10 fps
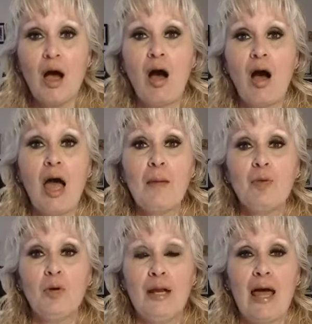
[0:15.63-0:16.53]
I
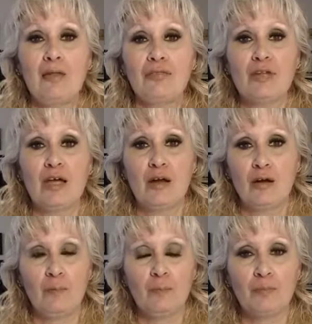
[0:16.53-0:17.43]
put out
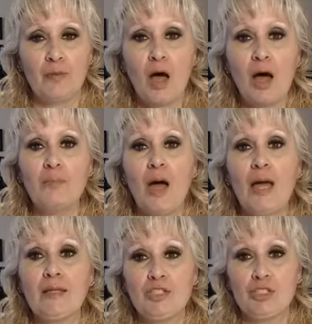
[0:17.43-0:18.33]
there on
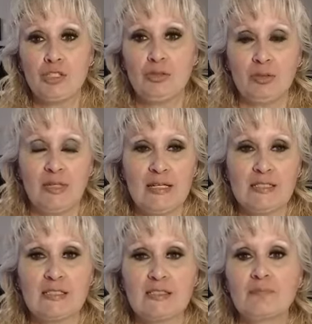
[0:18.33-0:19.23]
my to-do list